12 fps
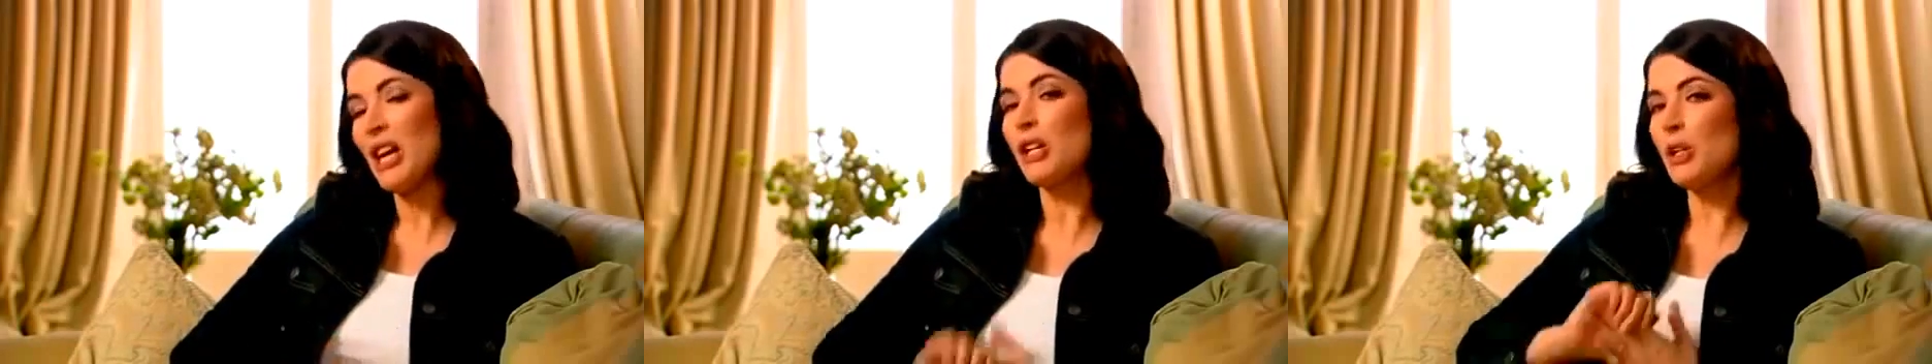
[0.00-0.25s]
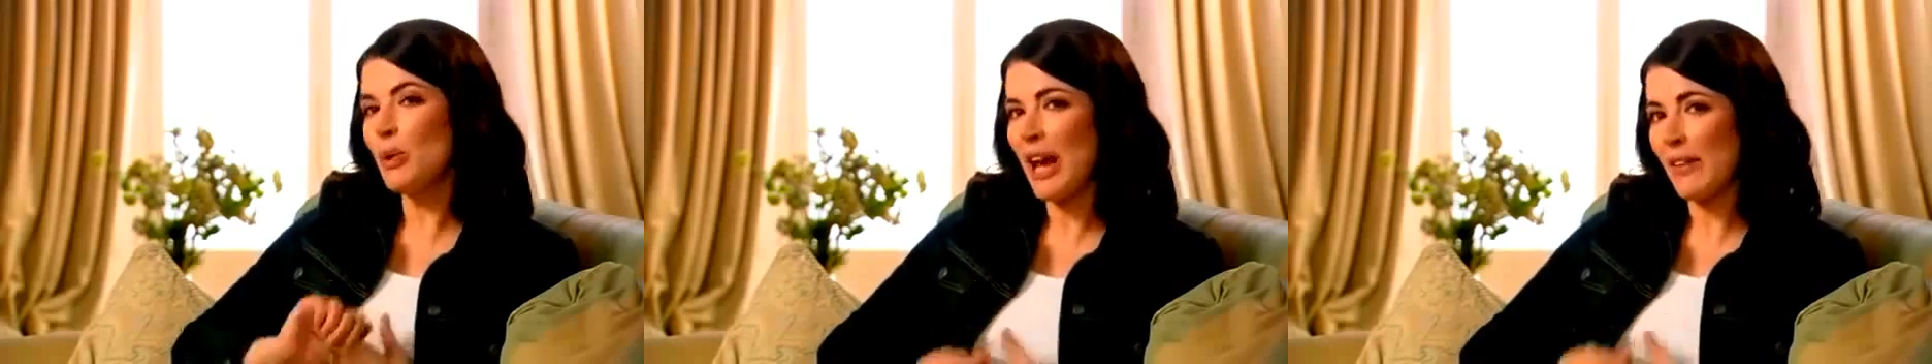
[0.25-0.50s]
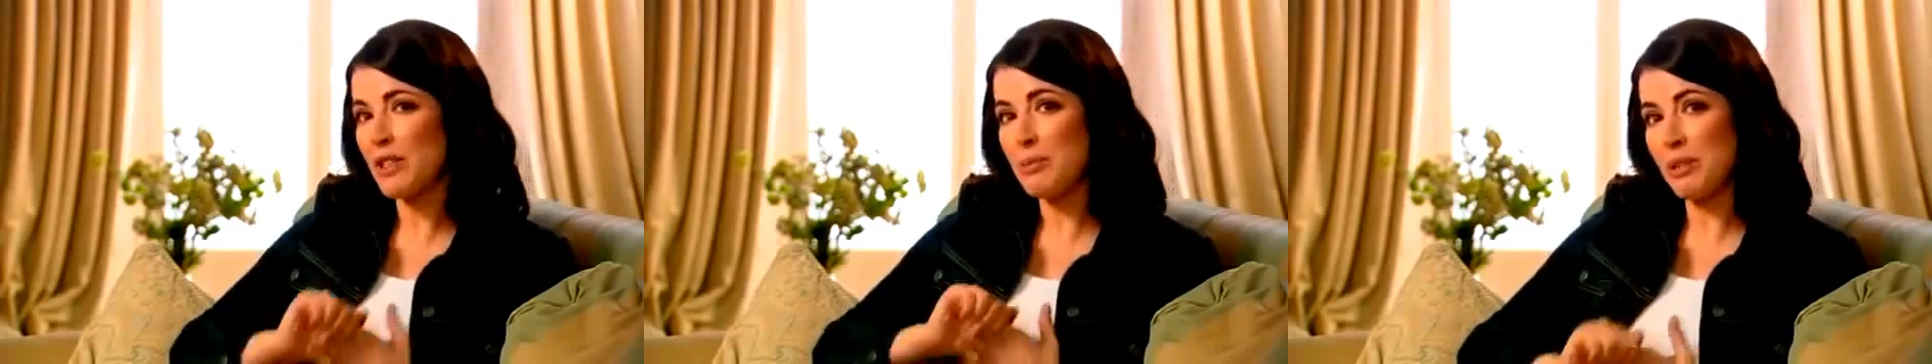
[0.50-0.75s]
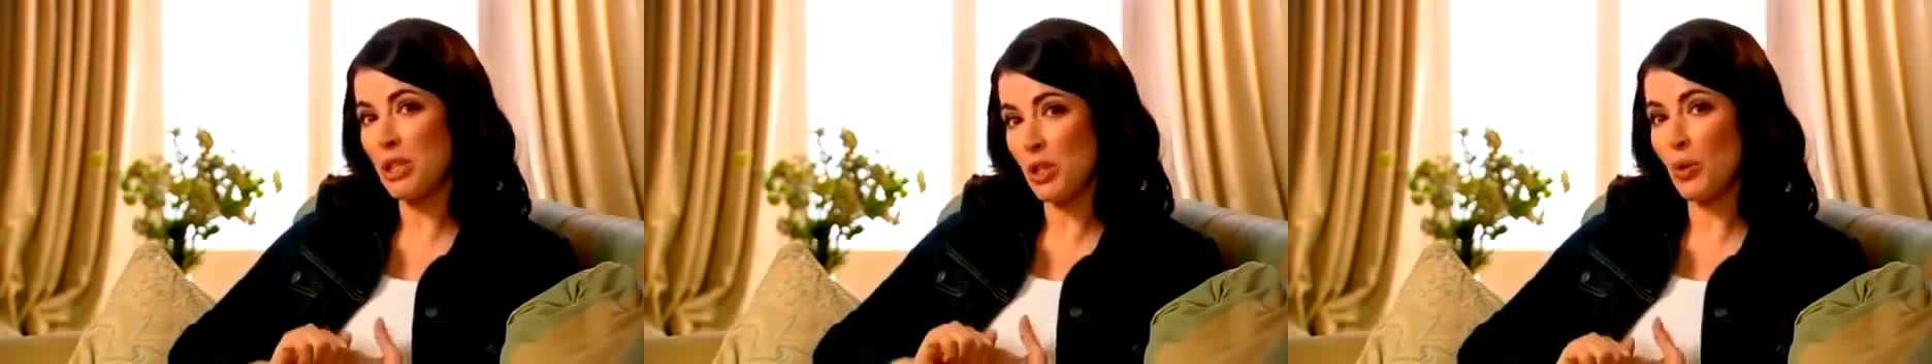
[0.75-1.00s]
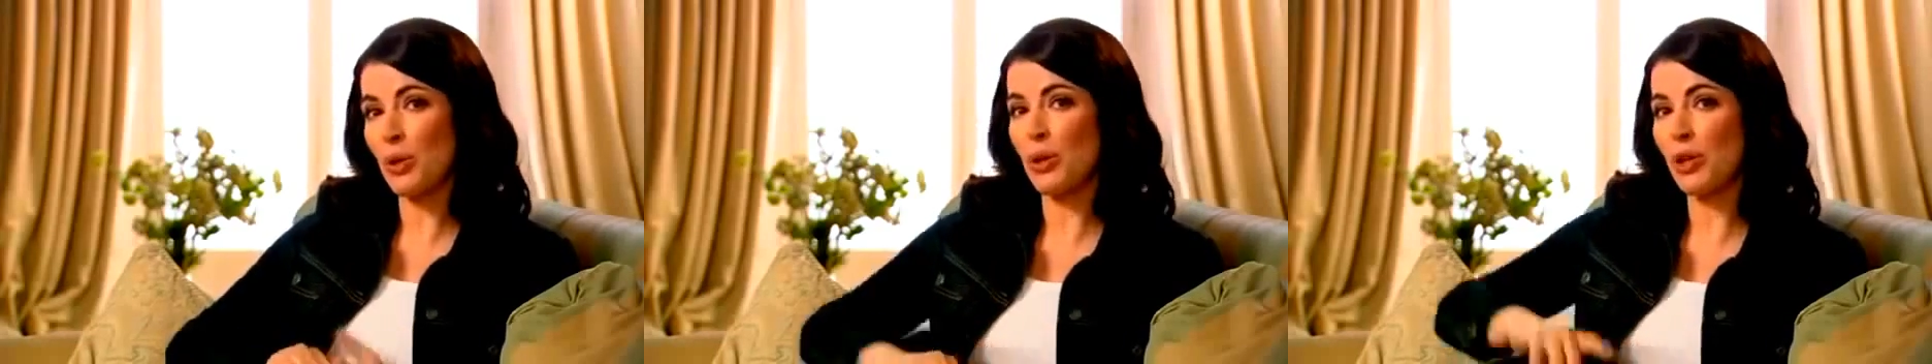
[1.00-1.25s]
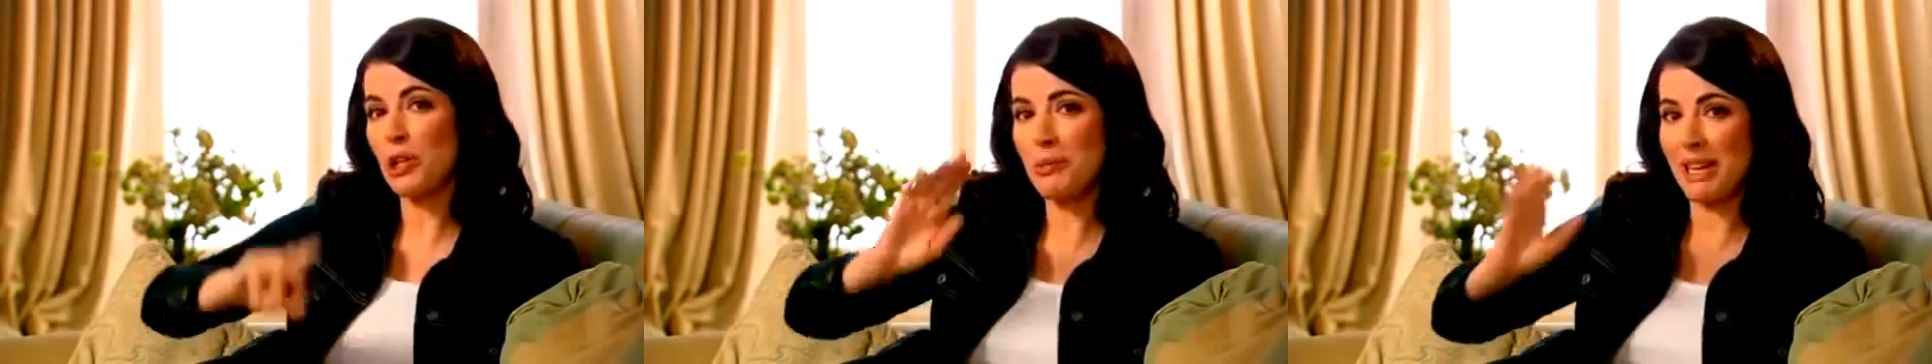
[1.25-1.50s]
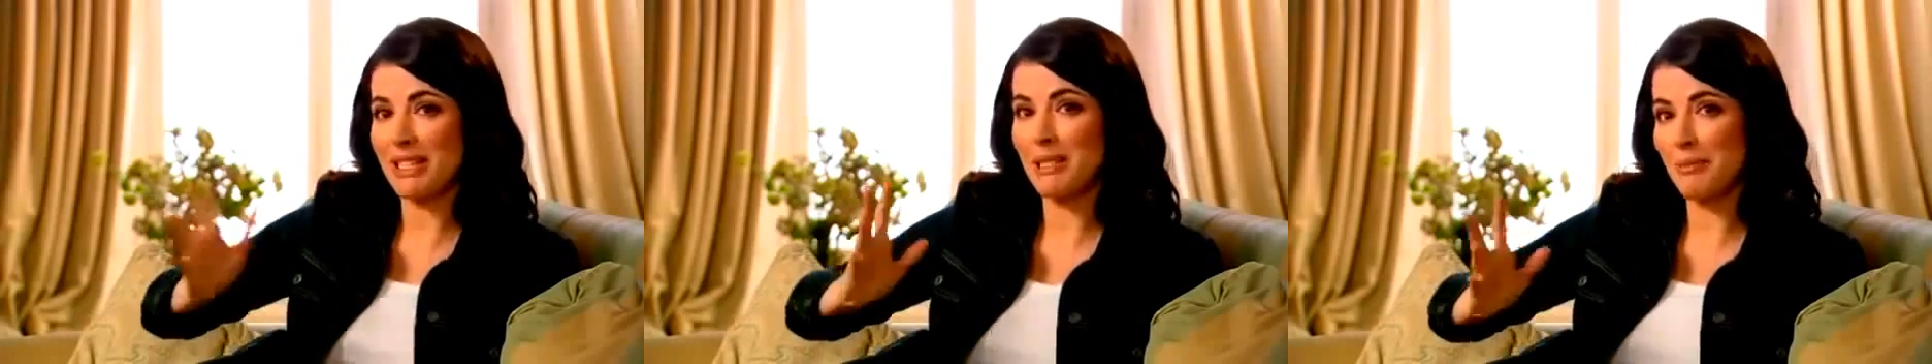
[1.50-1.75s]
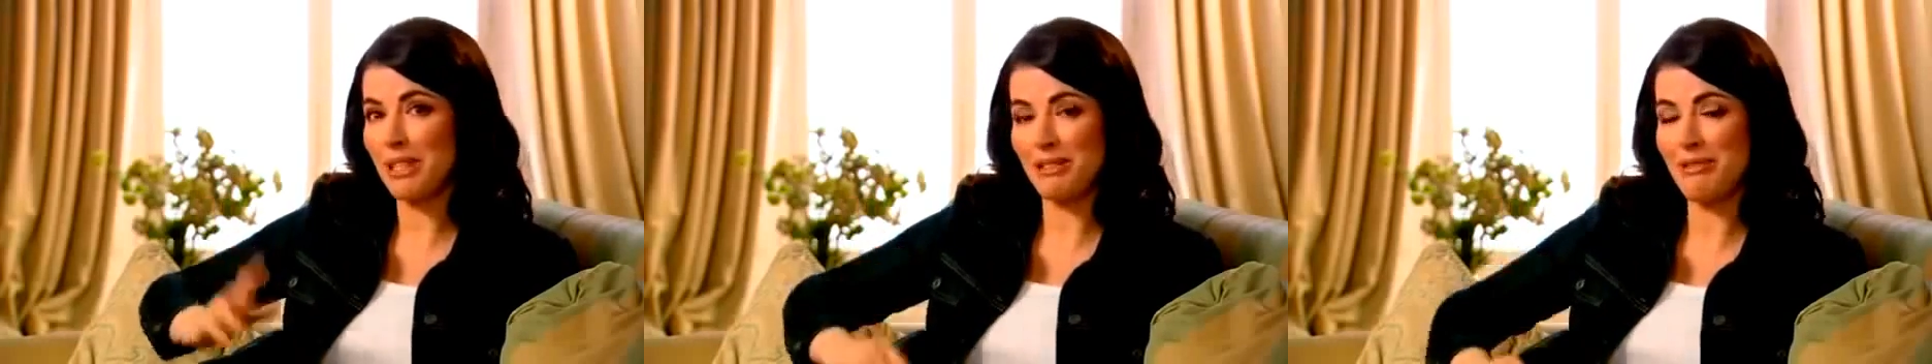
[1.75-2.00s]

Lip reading: you have to be sure you're going to make something